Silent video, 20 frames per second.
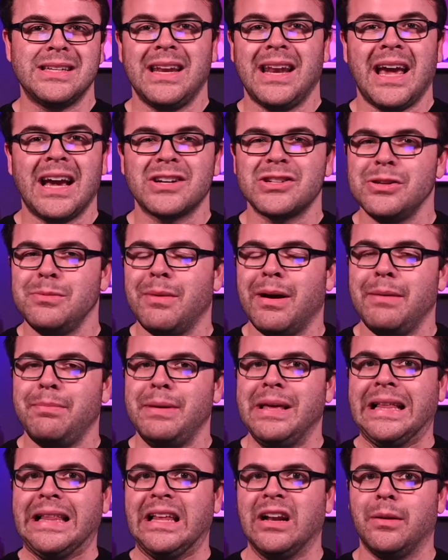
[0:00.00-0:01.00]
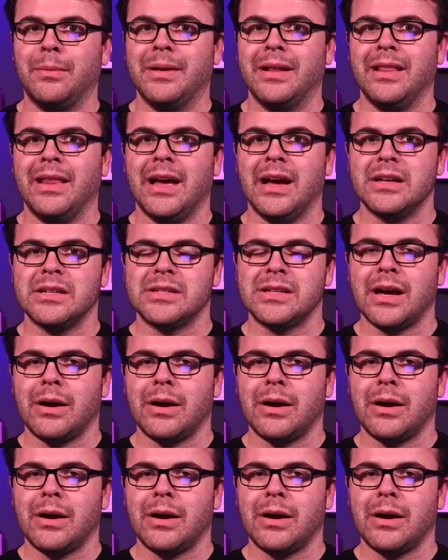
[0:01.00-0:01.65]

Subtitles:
It actually might be a little bit less.